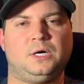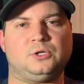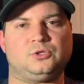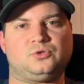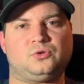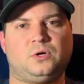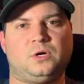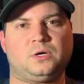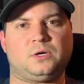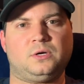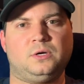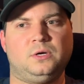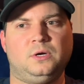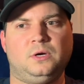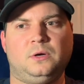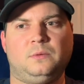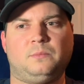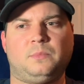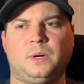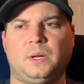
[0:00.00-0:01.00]
truck,
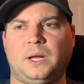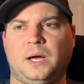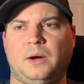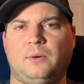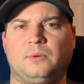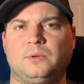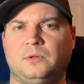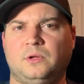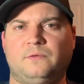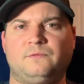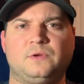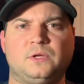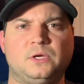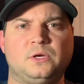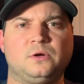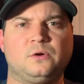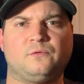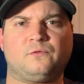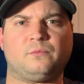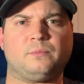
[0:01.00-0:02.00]
but I would love to
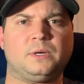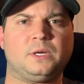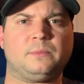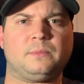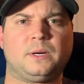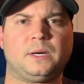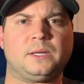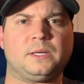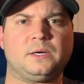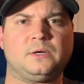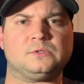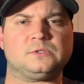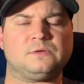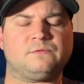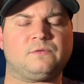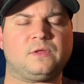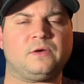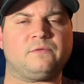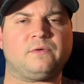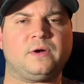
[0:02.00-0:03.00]
hear from anybody else
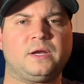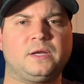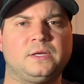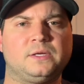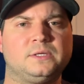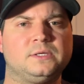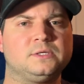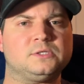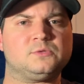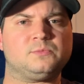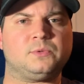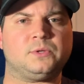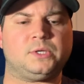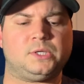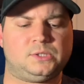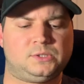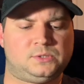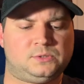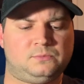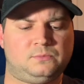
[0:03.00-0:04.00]
if they've had any
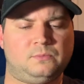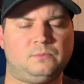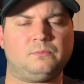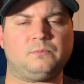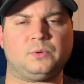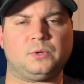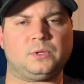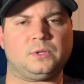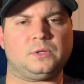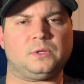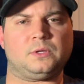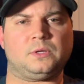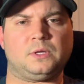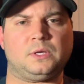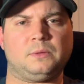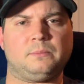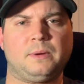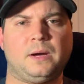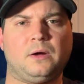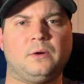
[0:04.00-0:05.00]
experience putting
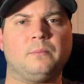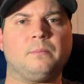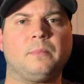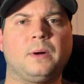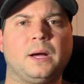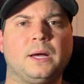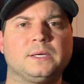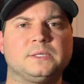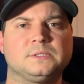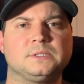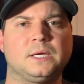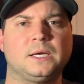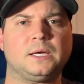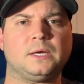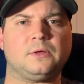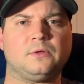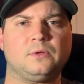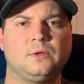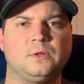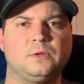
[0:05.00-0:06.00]
the mountain bike,
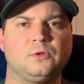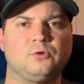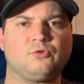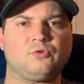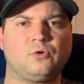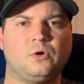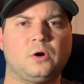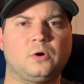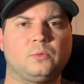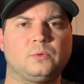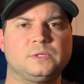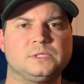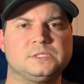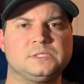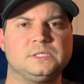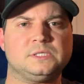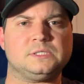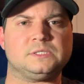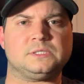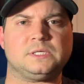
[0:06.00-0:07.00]
say, in the trunk with the
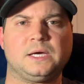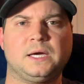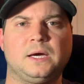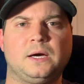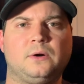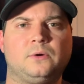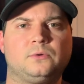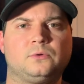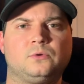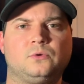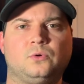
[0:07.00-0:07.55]
seats down,